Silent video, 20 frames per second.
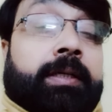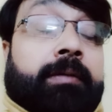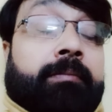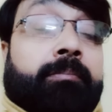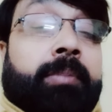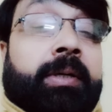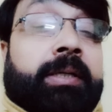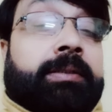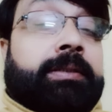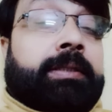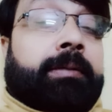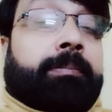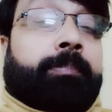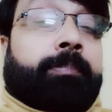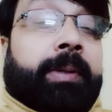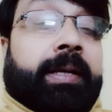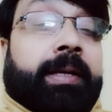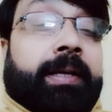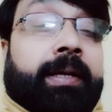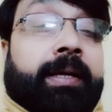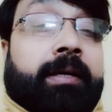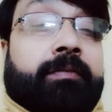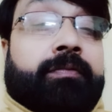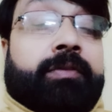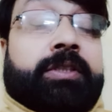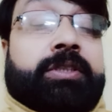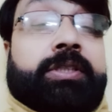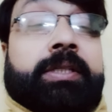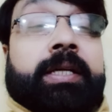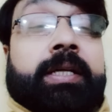But the player
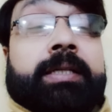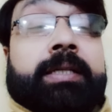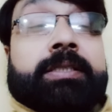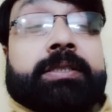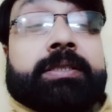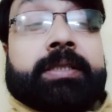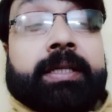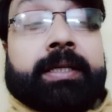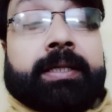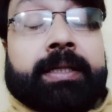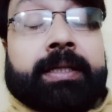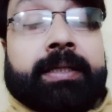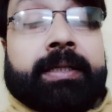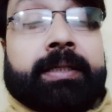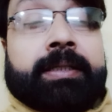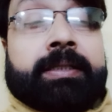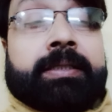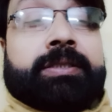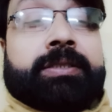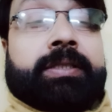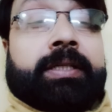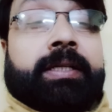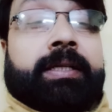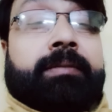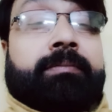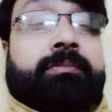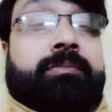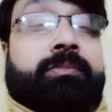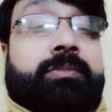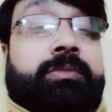which he has taken in his
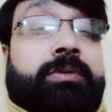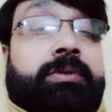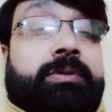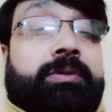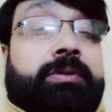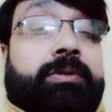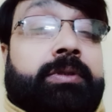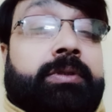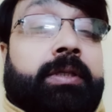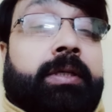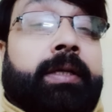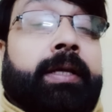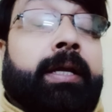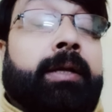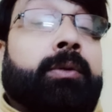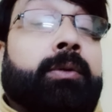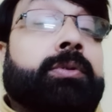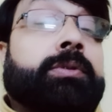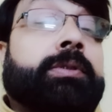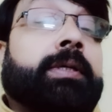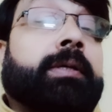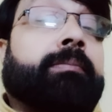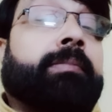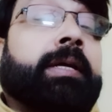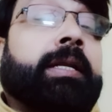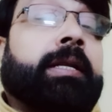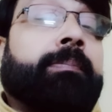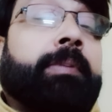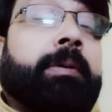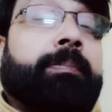team, Rinku Singh,
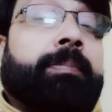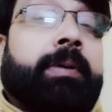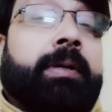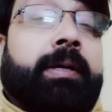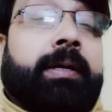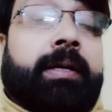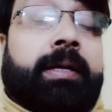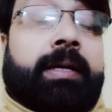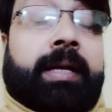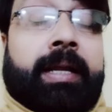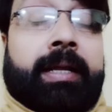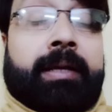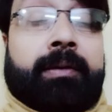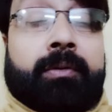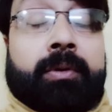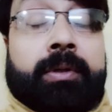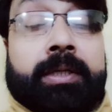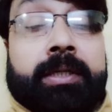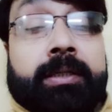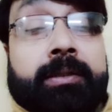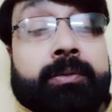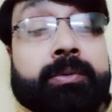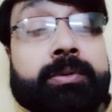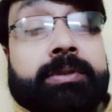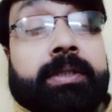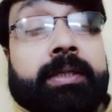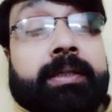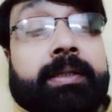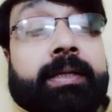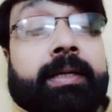many people are relying on Rinku
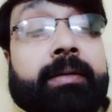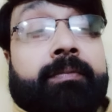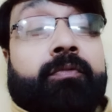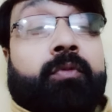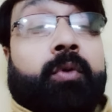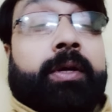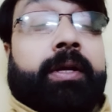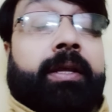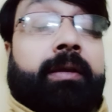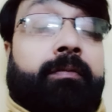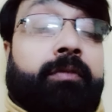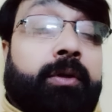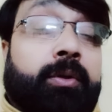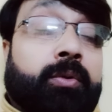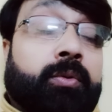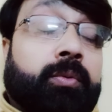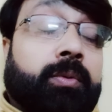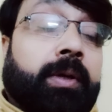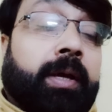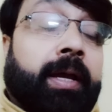Singh that what he will do.